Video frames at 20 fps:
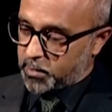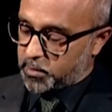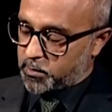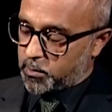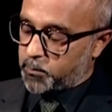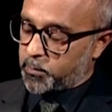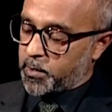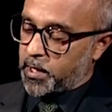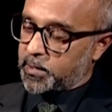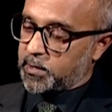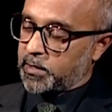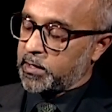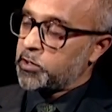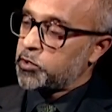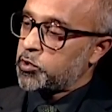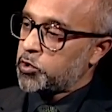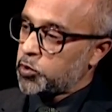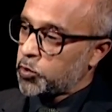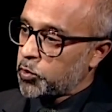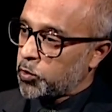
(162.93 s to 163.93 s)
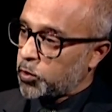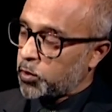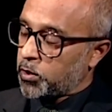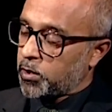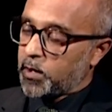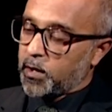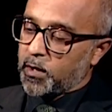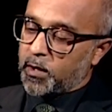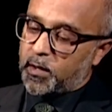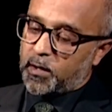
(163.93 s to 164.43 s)
is to basically ensure
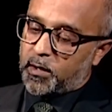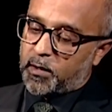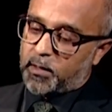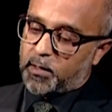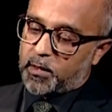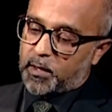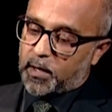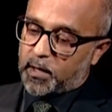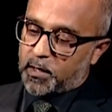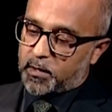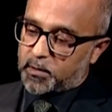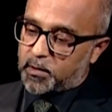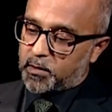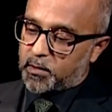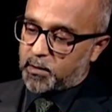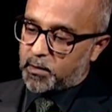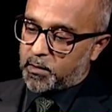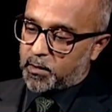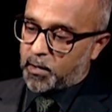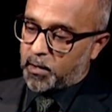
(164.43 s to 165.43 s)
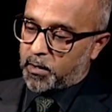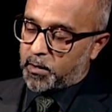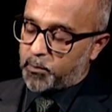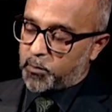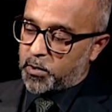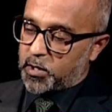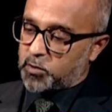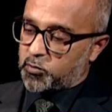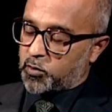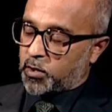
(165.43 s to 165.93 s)
that um,
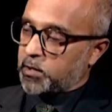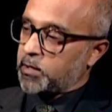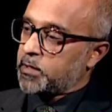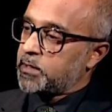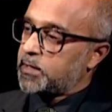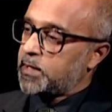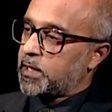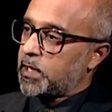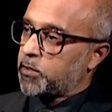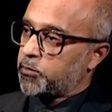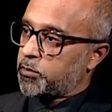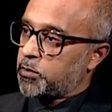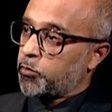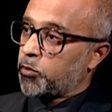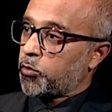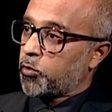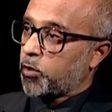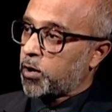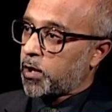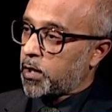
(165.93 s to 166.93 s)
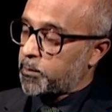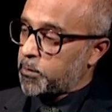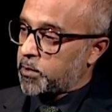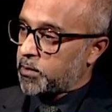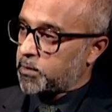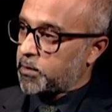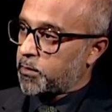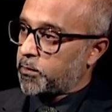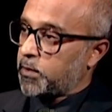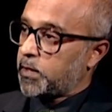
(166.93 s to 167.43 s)
the structural integrity
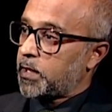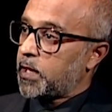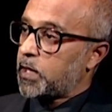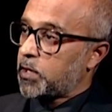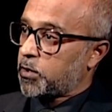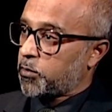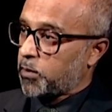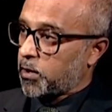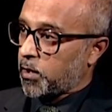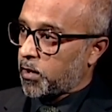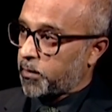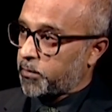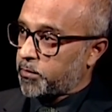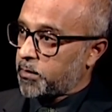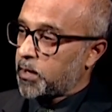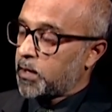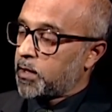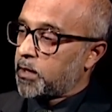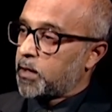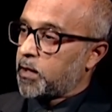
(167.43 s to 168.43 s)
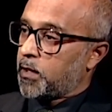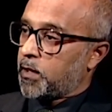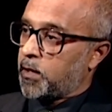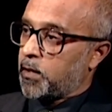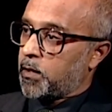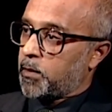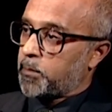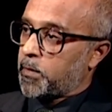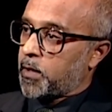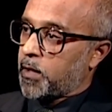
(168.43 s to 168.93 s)
requirements of the aircraft
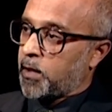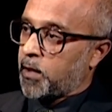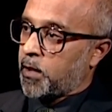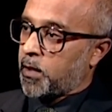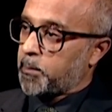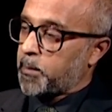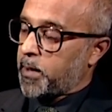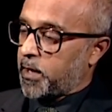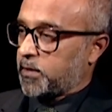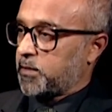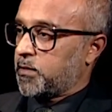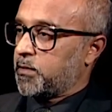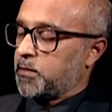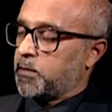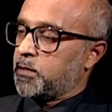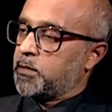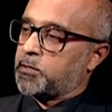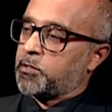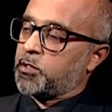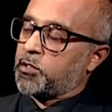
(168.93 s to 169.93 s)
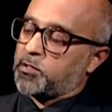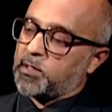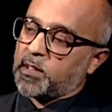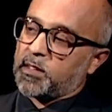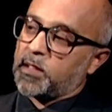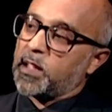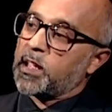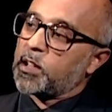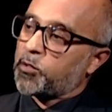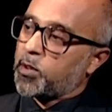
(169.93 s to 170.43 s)
um, are met, such that
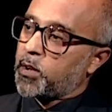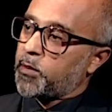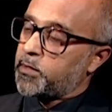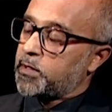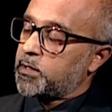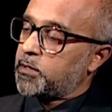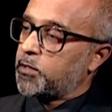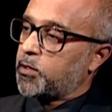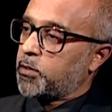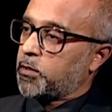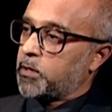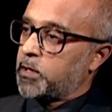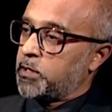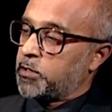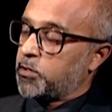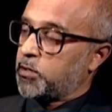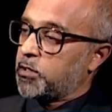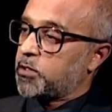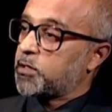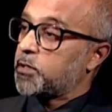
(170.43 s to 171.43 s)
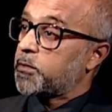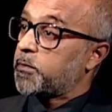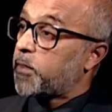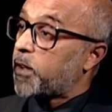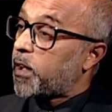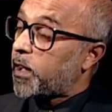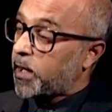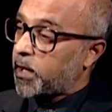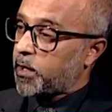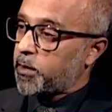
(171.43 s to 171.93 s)
the aircraft is not is going to
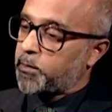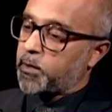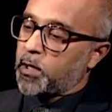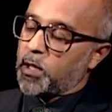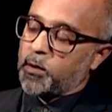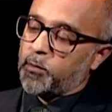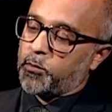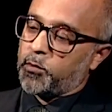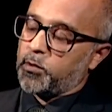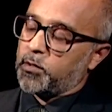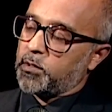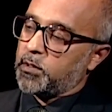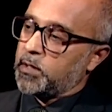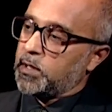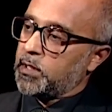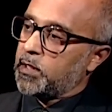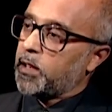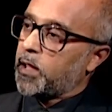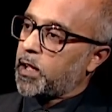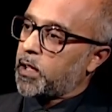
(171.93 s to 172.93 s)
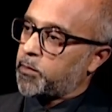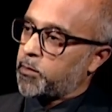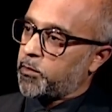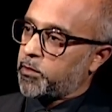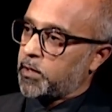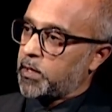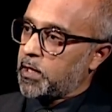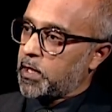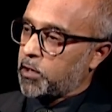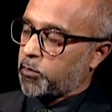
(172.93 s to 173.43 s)
survive for the life of
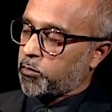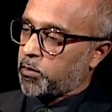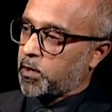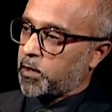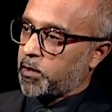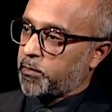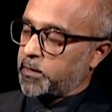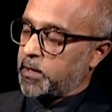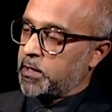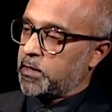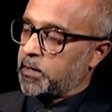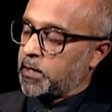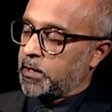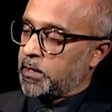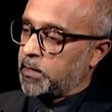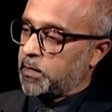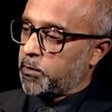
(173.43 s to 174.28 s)
the aircraft in, in,